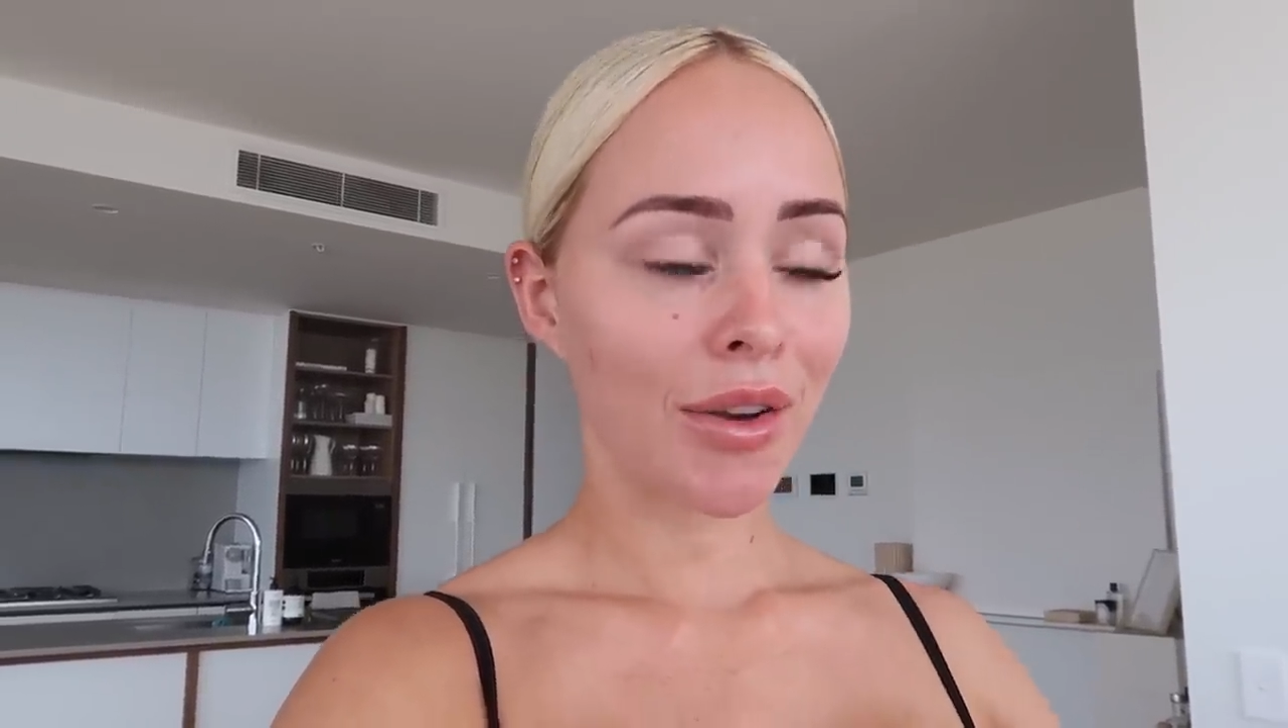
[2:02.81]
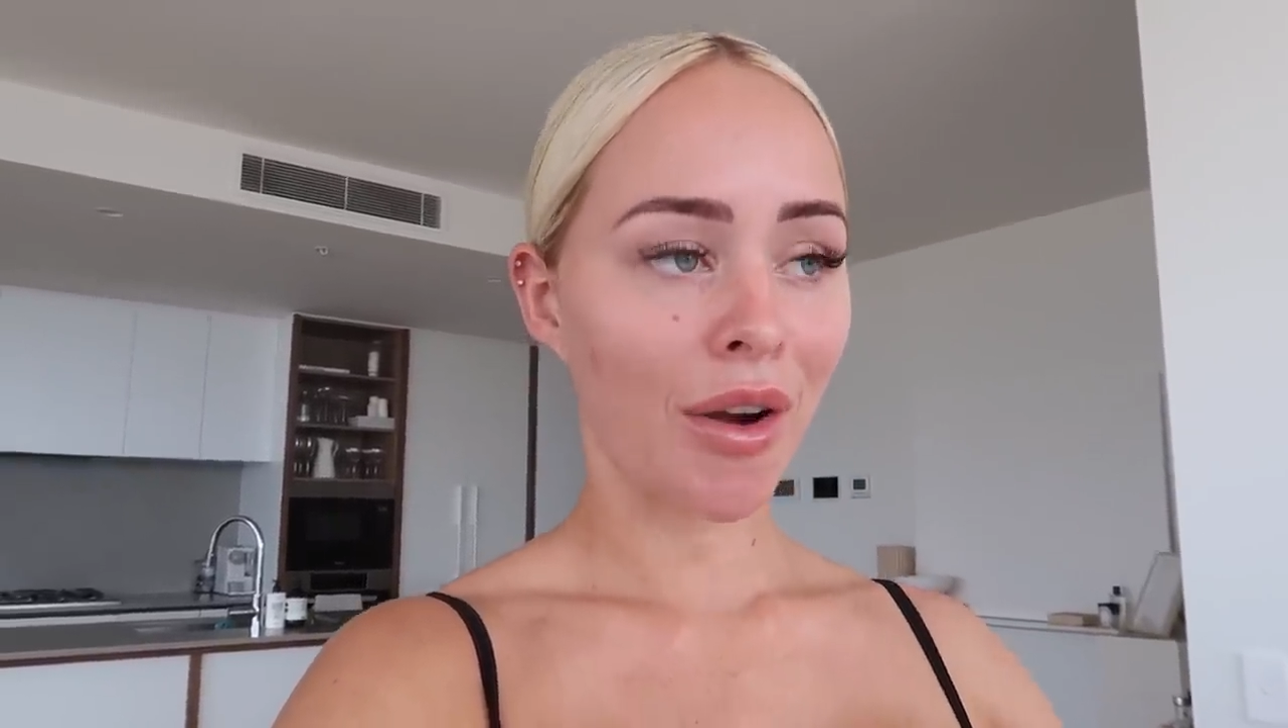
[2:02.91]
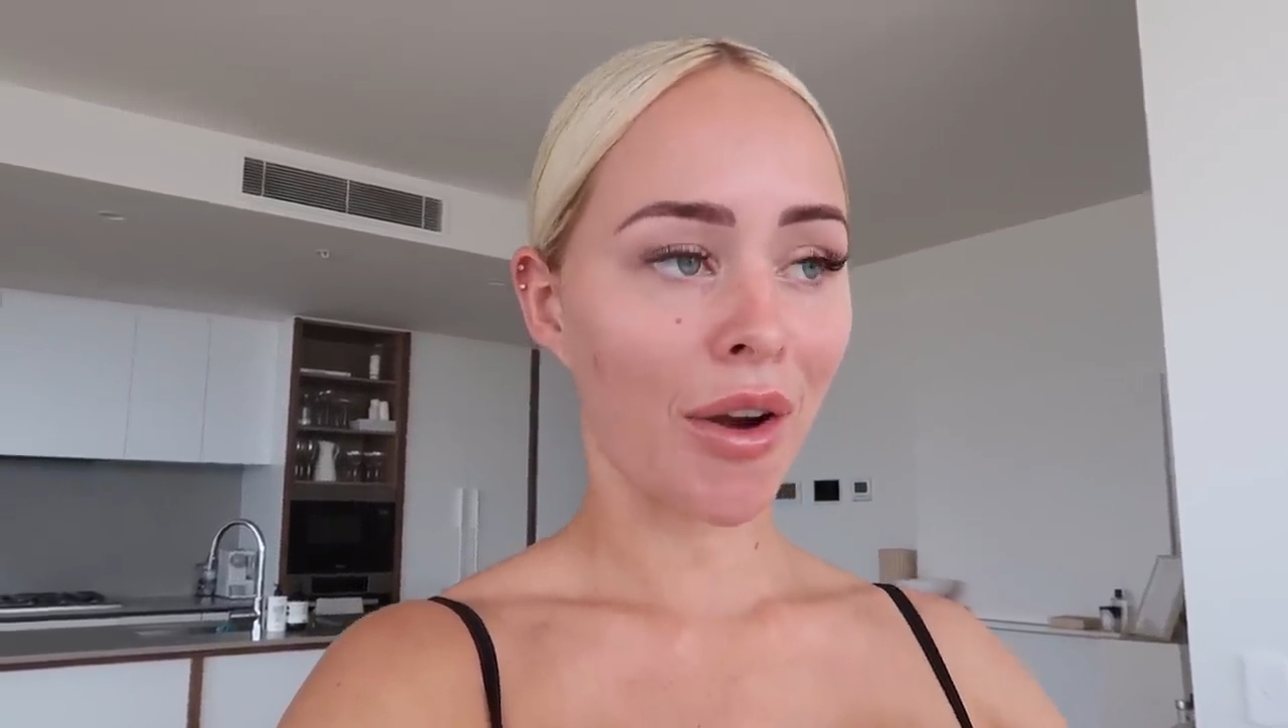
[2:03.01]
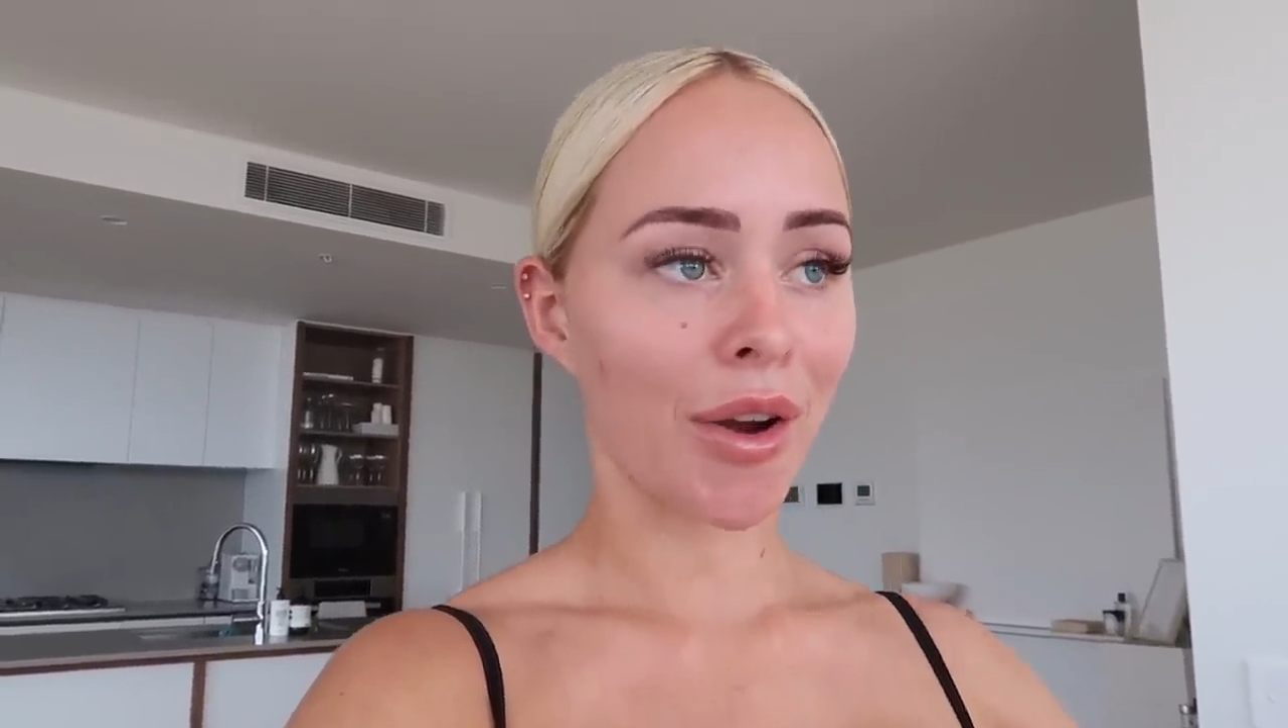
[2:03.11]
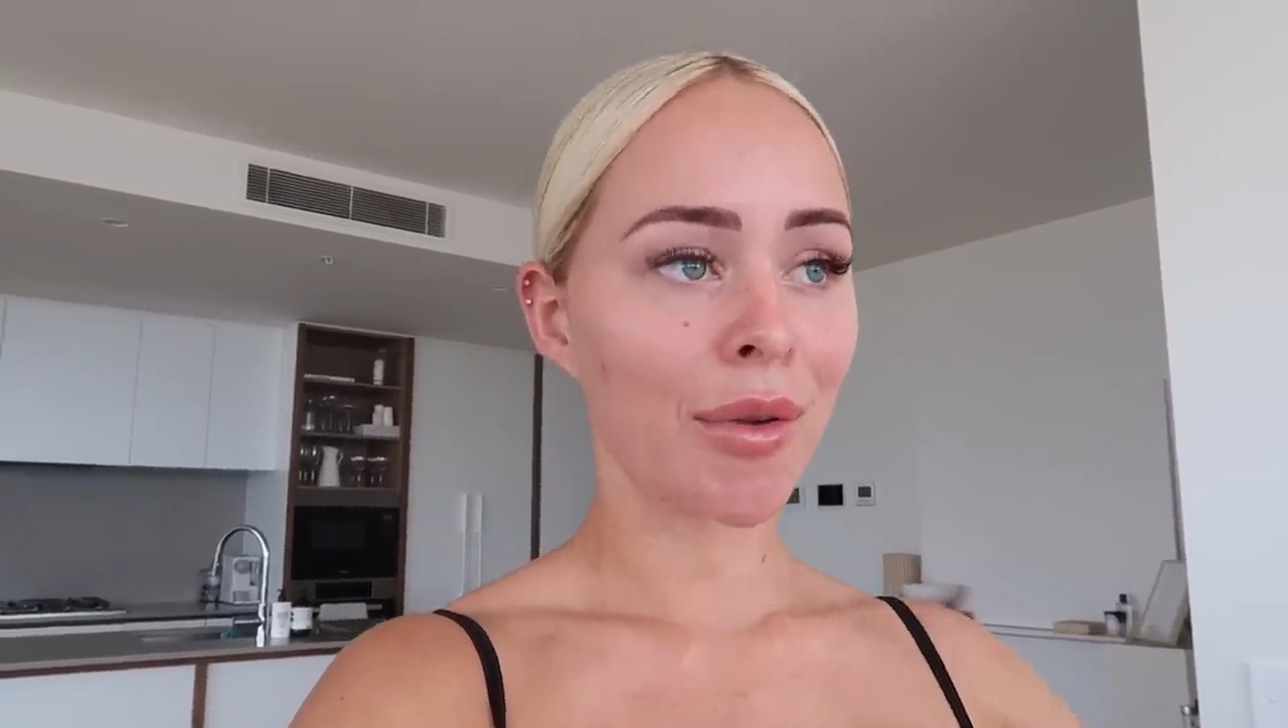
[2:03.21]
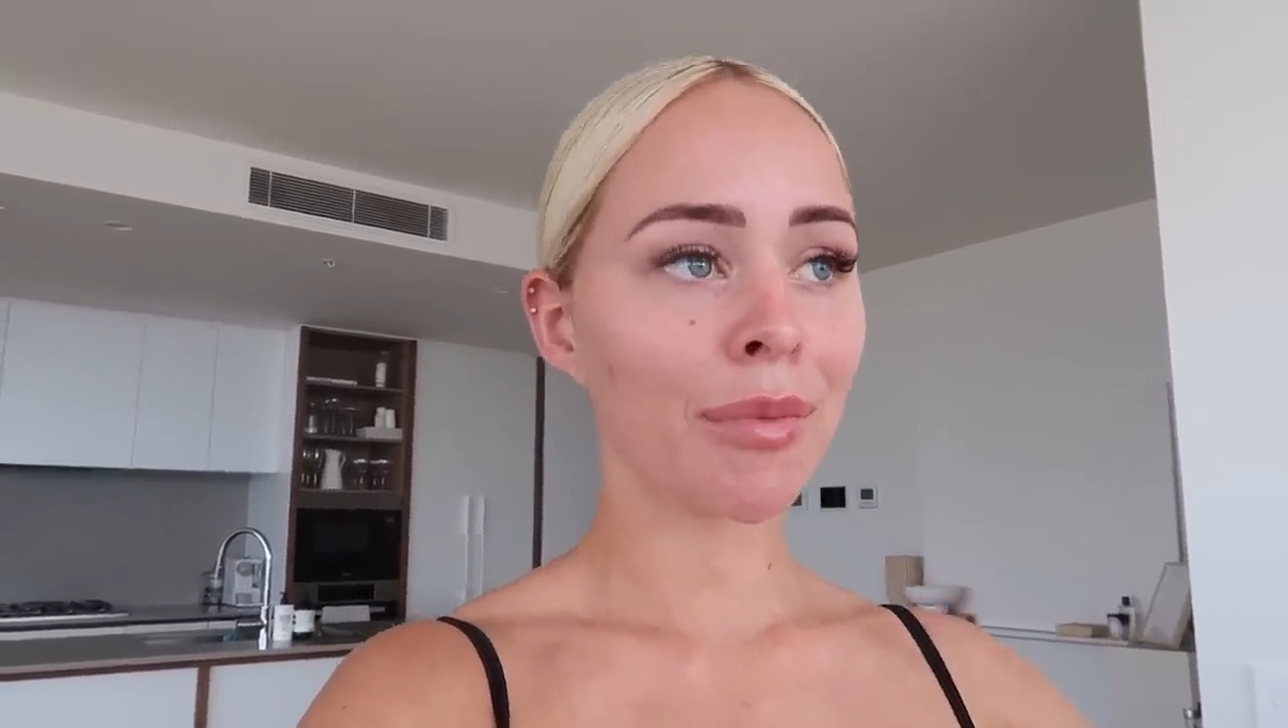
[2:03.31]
home.